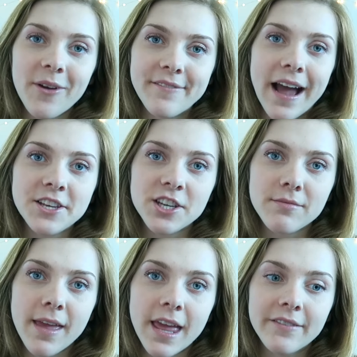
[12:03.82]
if I should
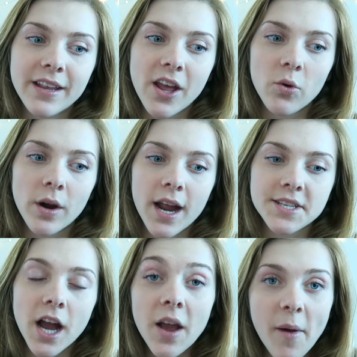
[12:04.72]
make a video where I
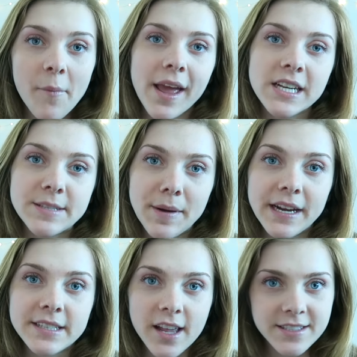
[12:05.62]
talk about my
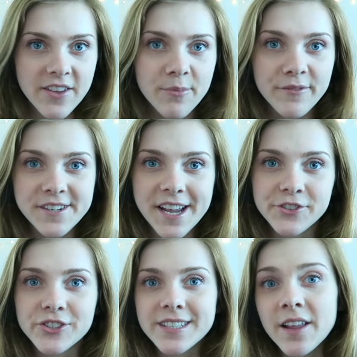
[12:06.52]
experience on
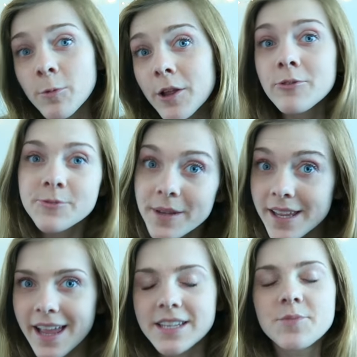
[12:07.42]
SevenPerfectAngels and what it was
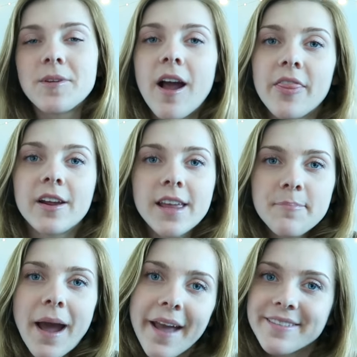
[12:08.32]
really like to be on there,
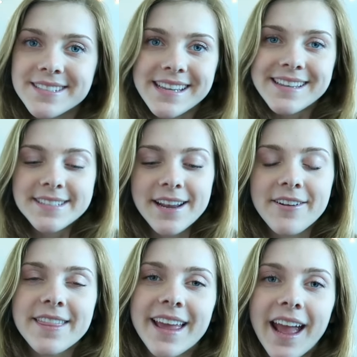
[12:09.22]
like behind the scenes and
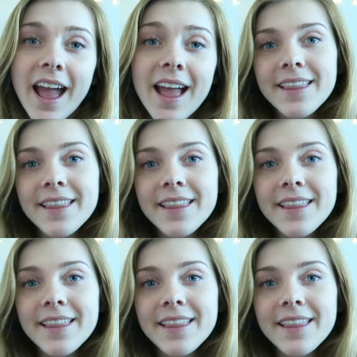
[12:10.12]
everything.